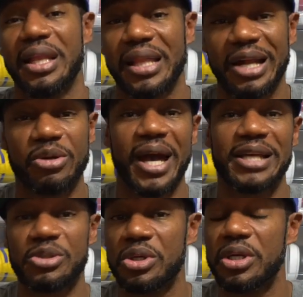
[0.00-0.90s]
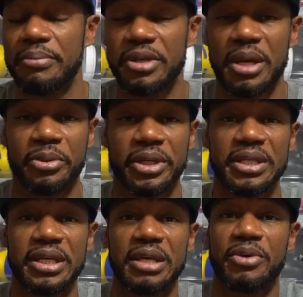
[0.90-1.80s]
A lot of you guys who hit me up on the
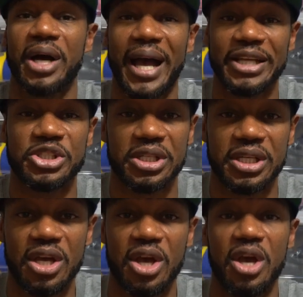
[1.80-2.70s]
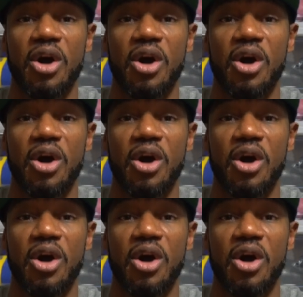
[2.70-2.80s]
DM or IG